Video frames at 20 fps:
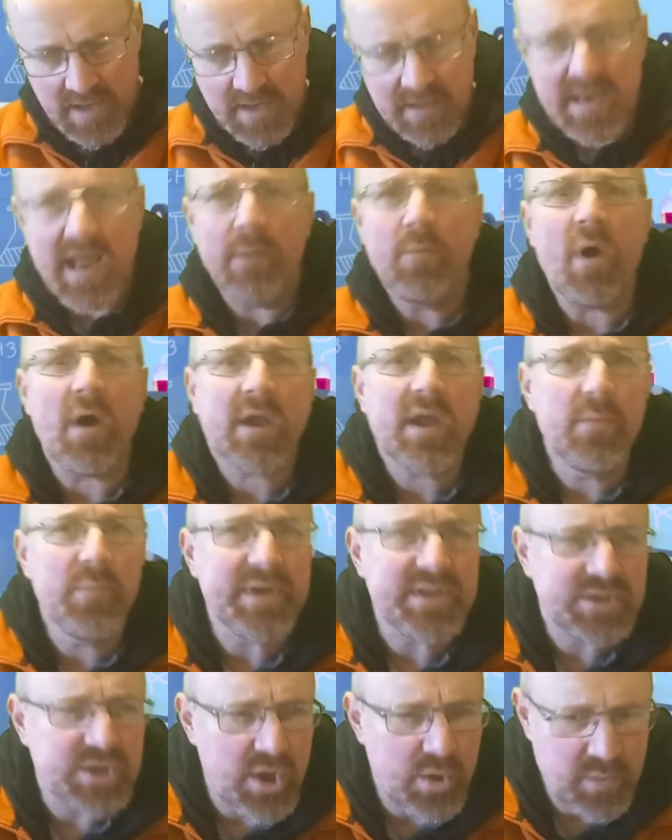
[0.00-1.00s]
Now, what can
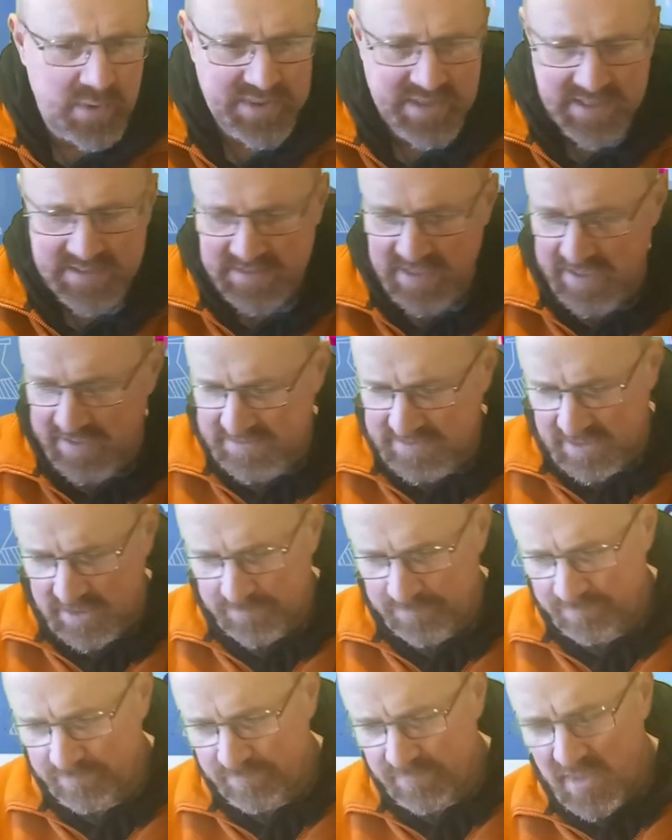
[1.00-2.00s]
we do with this
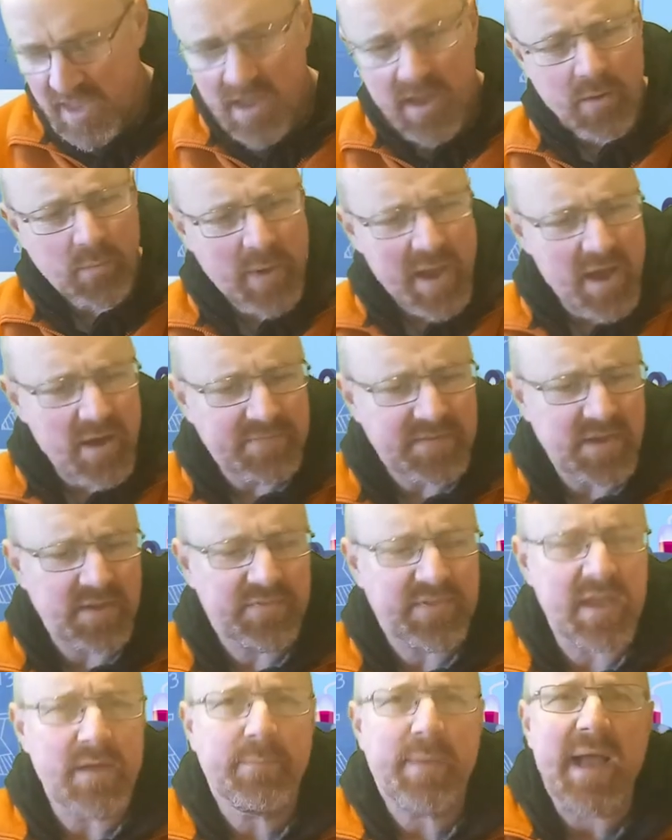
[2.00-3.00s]
heater? Well, if you
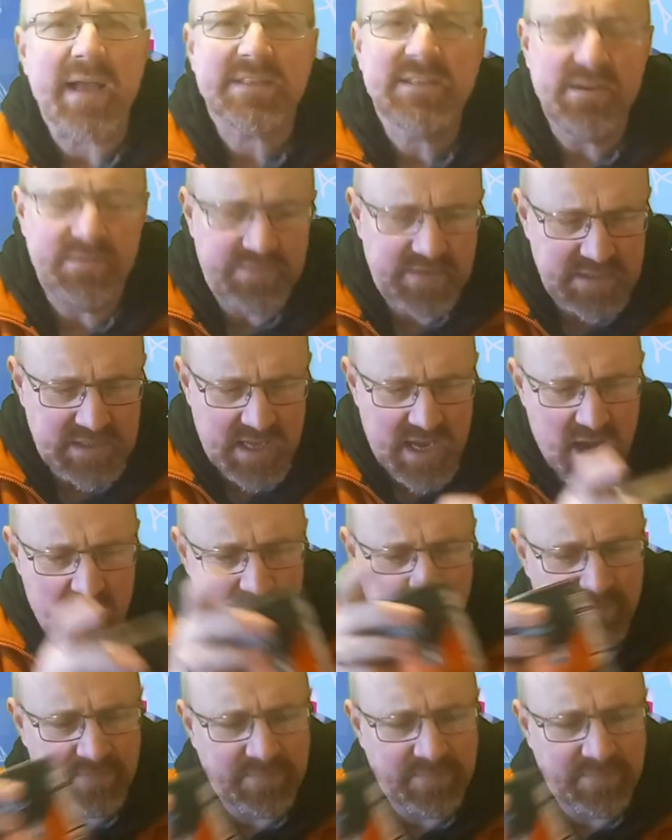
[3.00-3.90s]
think back to video